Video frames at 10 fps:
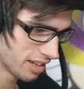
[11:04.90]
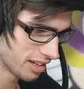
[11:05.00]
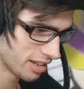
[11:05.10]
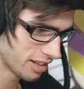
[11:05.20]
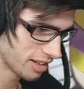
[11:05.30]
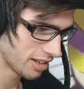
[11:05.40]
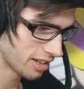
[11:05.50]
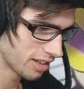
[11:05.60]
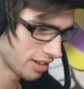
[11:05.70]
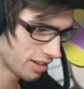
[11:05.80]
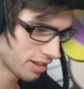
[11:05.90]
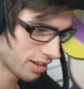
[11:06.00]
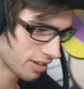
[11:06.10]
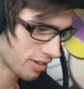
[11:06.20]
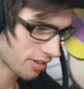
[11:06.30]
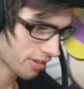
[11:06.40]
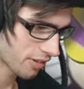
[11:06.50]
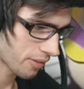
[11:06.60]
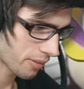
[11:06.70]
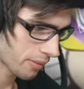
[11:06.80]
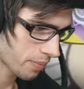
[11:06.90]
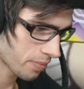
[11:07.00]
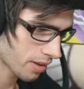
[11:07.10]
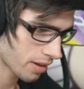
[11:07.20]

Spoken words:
(silence)